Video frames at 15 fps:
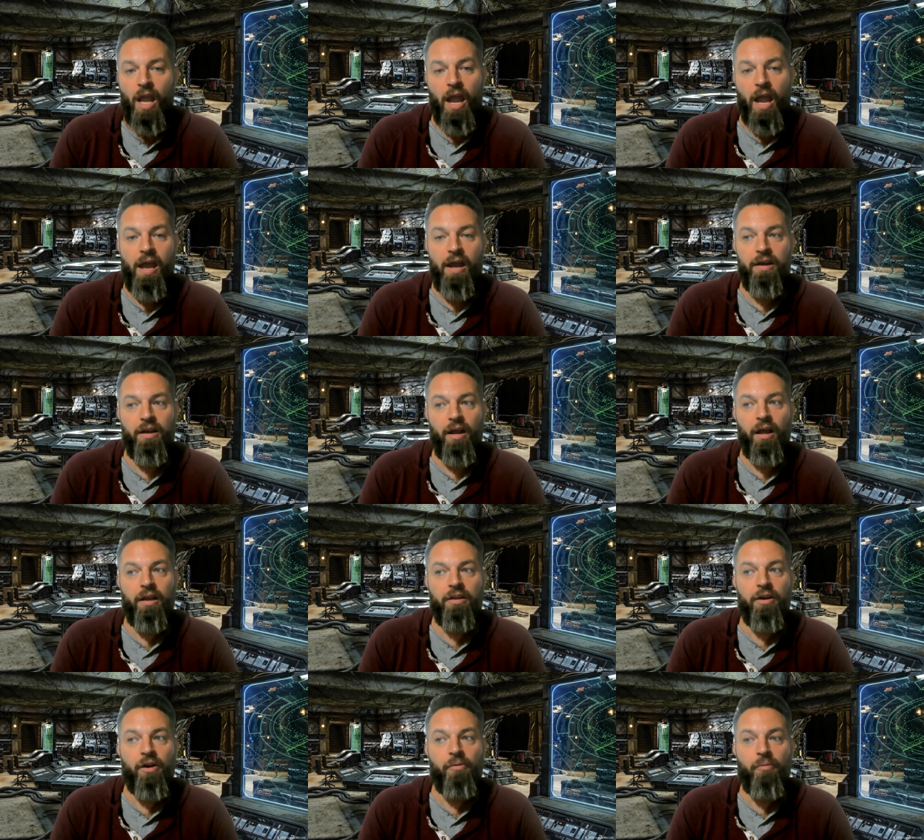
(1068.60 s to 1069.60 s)
and
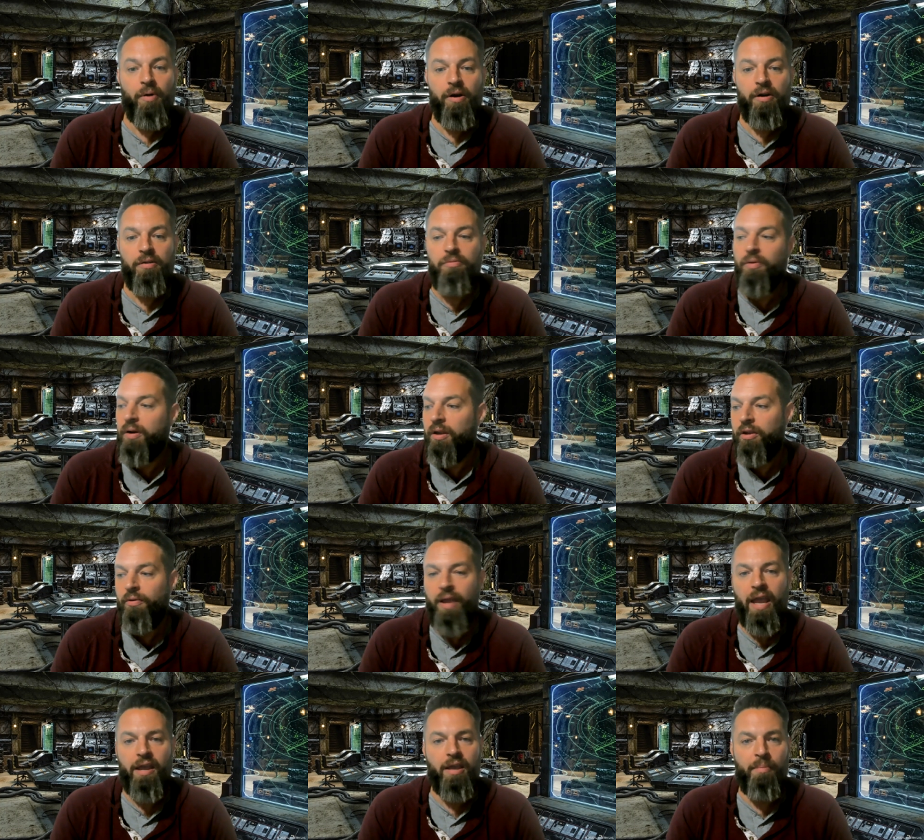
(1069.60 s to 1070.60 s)
you know where you
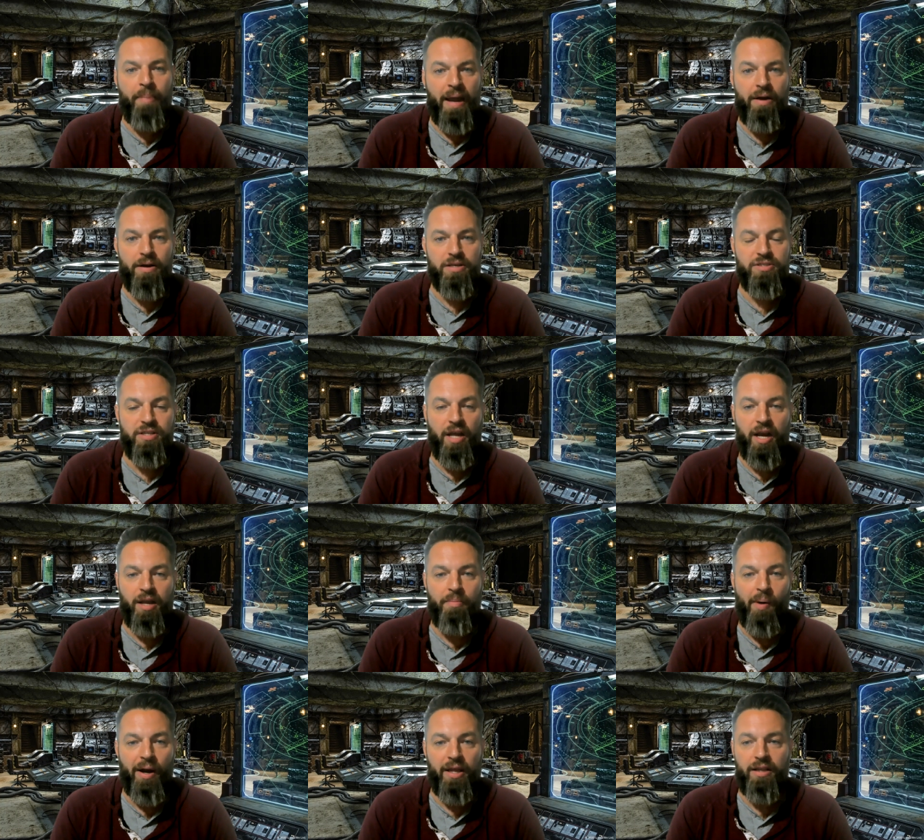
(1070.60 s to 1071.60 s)
can't compare us to
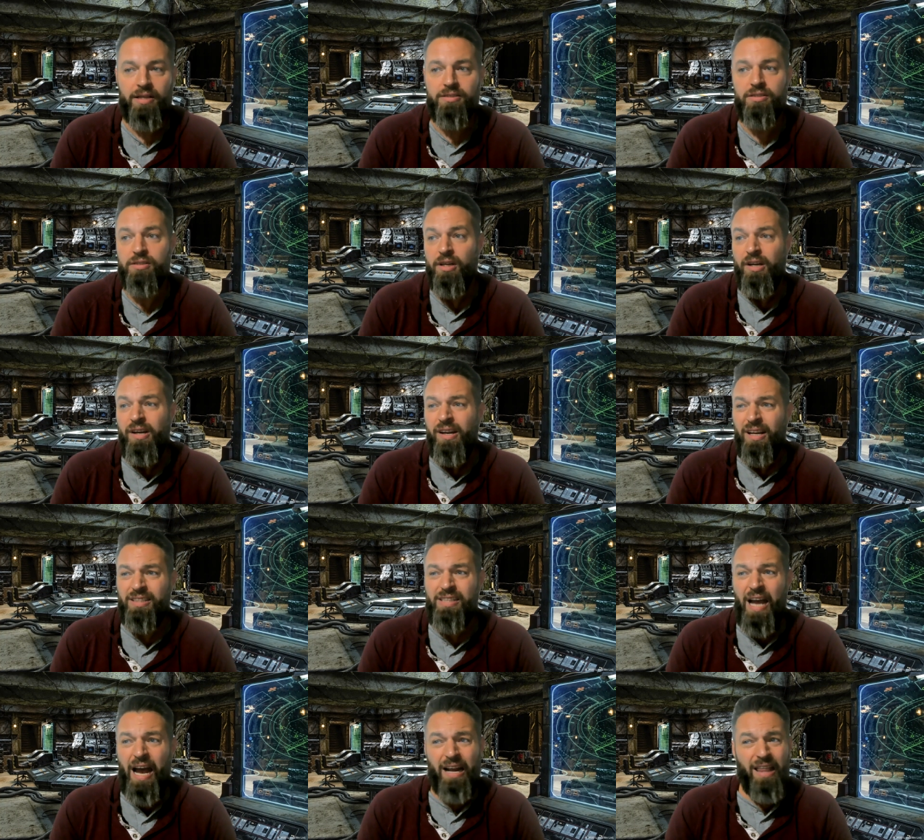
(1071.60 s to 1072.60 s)
anybody that's that's
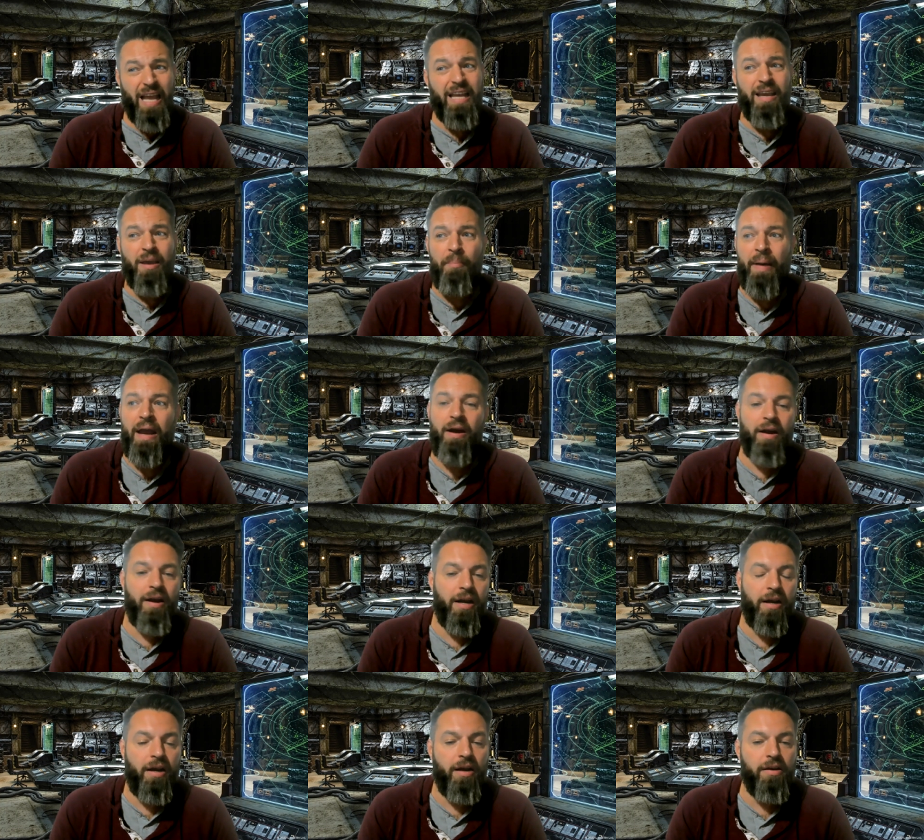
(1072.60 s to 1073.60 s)
kind of like comparing
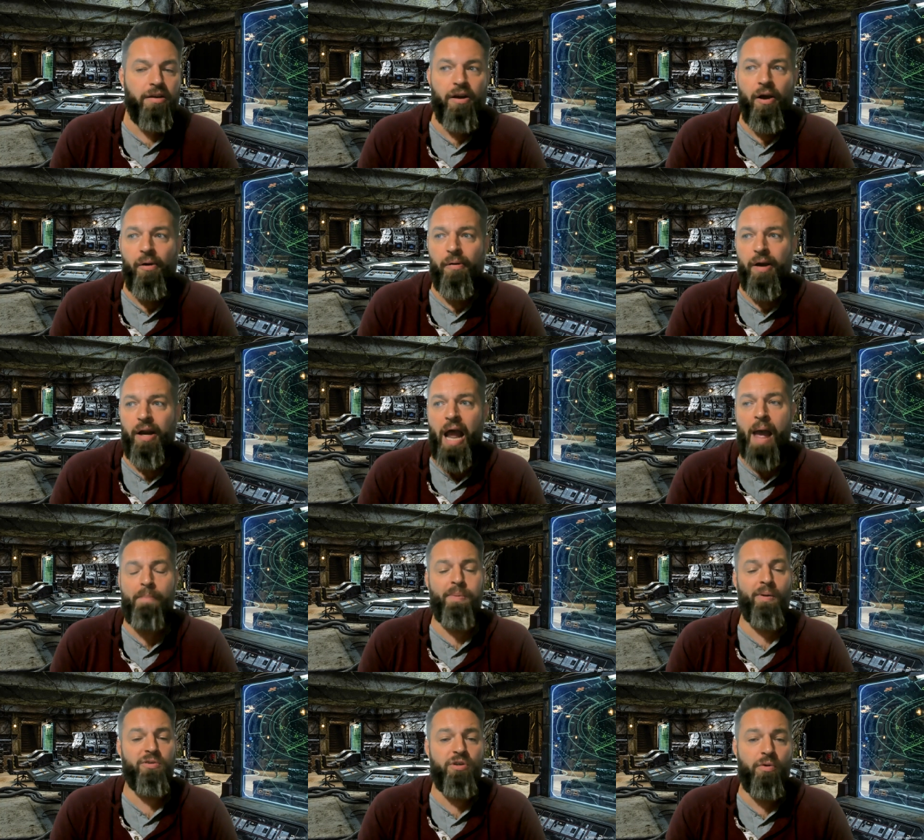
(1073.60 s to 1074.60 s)
it you know an
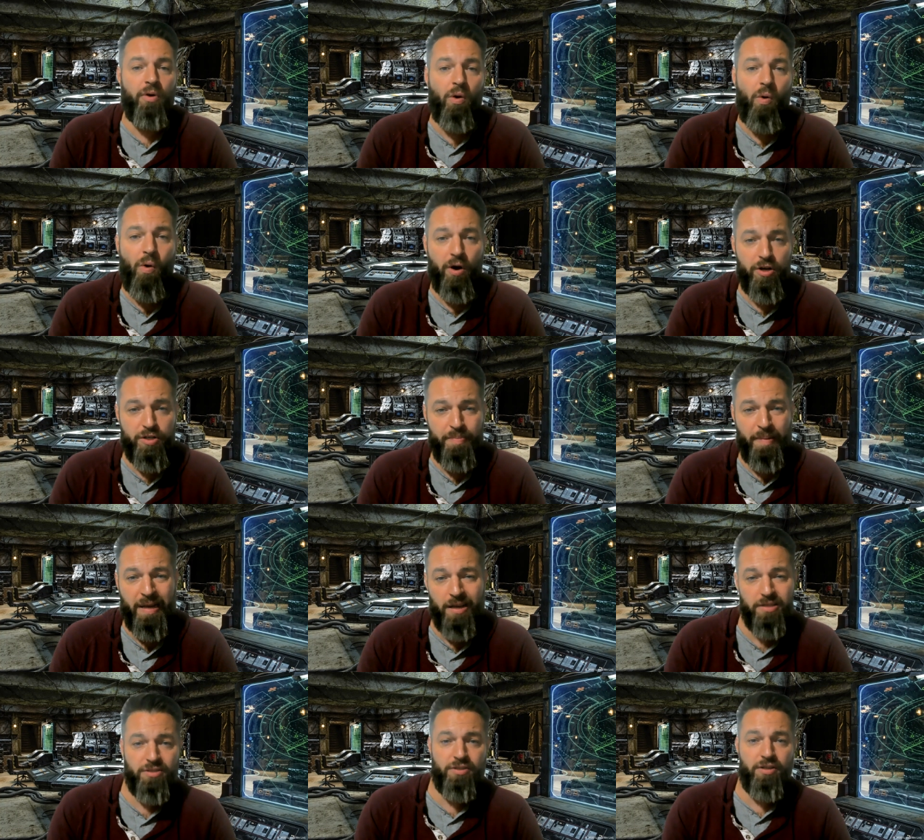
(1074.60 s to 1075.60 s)
apple to an orange
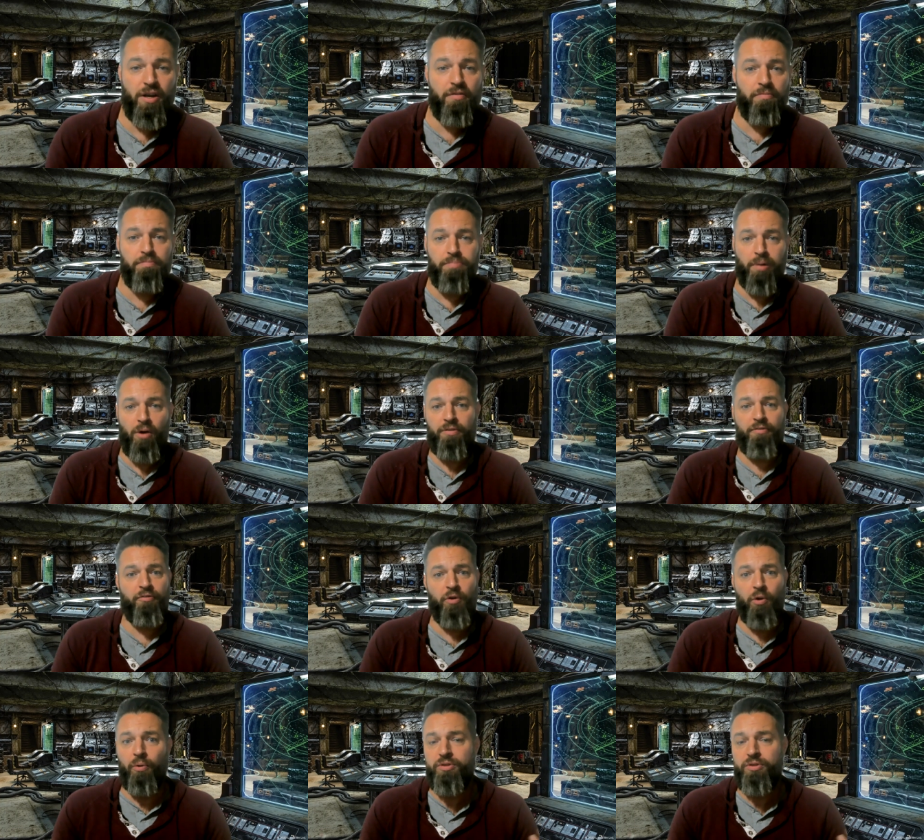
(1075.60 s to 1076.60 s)
because they're both
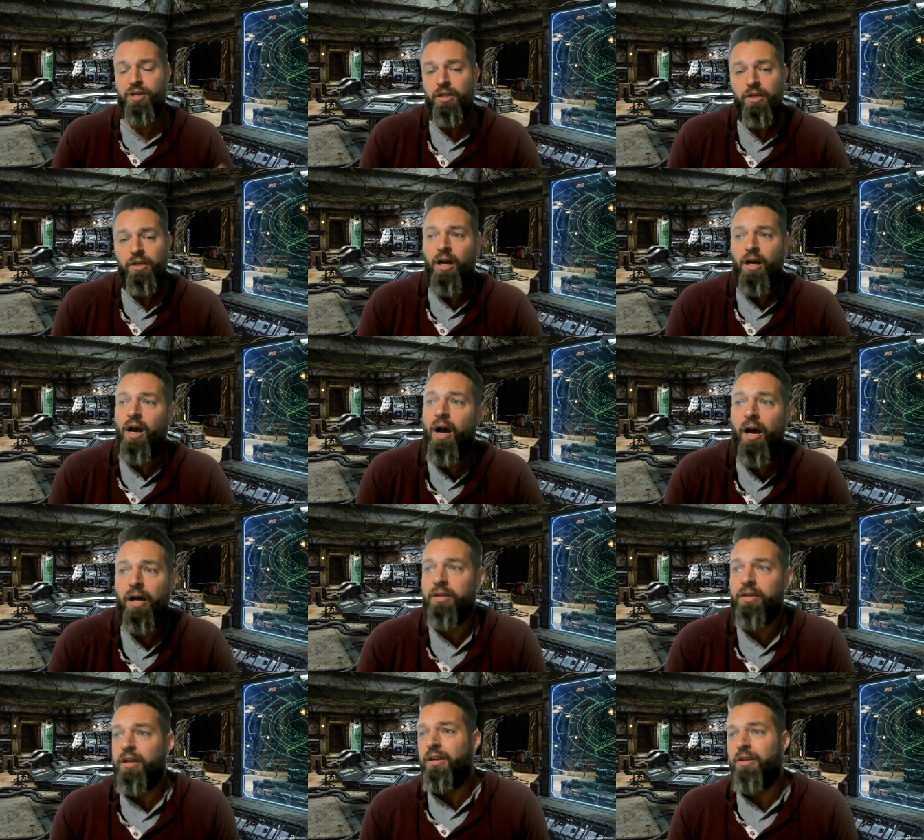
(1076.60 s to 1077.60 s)
fruit uh,
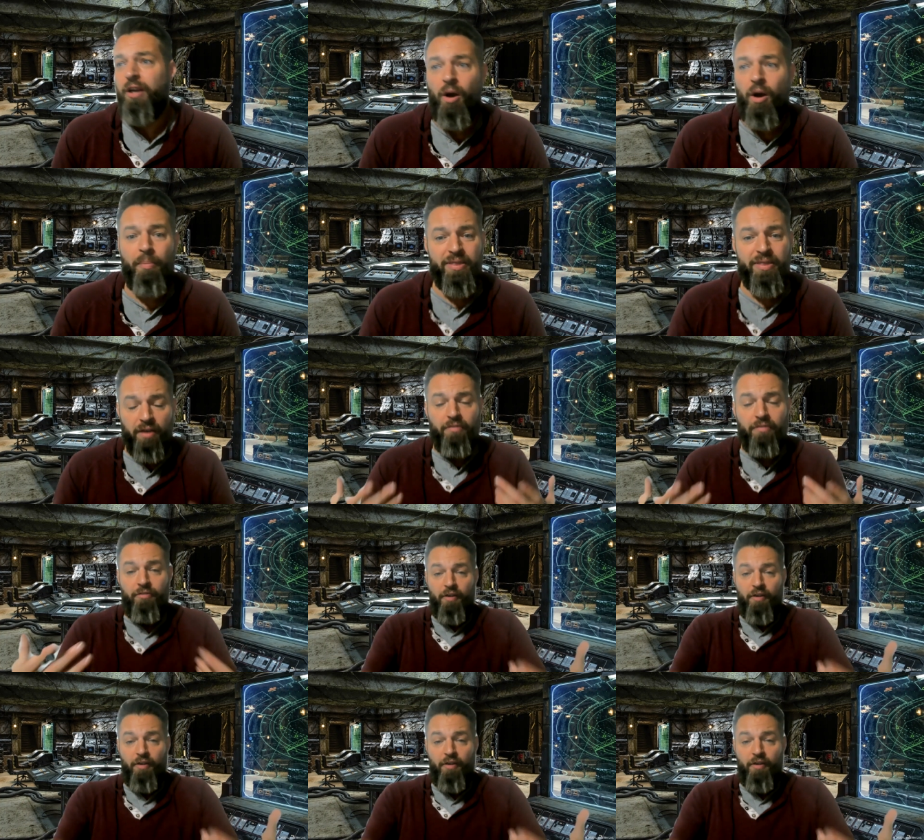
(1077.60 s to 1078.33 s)
you know but they're